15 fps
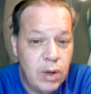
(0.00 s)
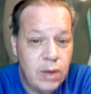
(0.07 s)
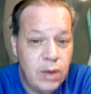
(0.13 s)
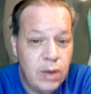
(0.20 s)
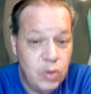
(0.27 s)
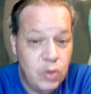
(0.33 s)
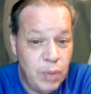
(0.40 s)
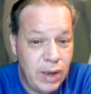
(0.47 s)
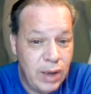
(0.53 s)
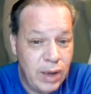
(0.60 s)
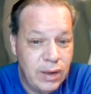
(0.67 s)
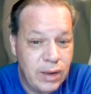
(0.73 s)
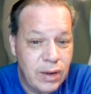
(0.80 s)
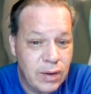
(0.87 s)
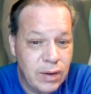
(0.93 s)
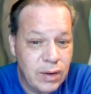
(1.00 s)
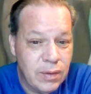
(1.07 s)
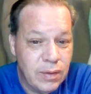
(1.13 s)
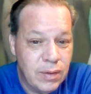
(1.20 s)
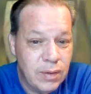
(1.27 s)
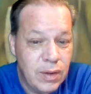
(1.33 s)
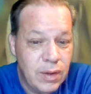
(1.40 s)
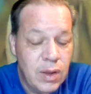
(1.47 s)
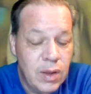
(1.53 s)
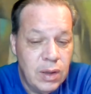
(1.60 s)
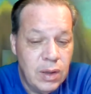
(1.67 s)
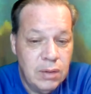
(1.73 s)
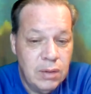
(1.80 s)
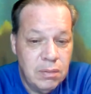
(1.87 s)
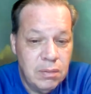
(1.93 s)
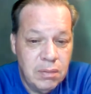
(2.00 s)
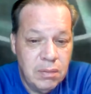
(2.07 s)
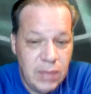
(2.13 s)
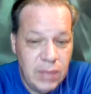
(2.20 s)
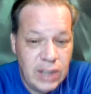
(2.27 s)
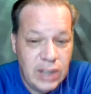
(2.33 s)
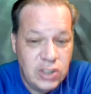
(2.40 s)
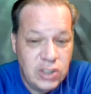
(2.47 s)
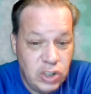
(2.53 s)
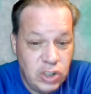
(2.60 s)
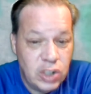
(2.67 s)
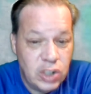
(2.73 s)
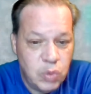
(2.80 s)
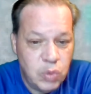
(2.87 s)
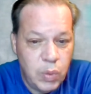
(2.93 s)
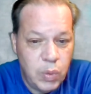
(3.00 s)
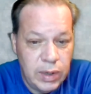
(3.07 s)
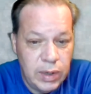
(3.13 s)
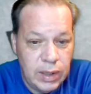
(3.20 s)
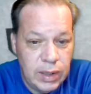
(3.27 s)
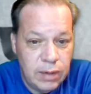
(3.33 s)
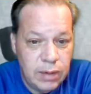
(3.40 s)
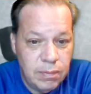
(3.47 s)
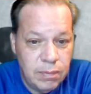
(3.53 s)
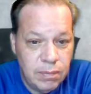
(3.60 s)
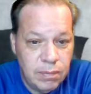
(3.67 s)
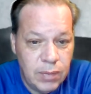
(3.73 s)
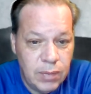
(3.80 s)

to buy a gun. That's just what we need. A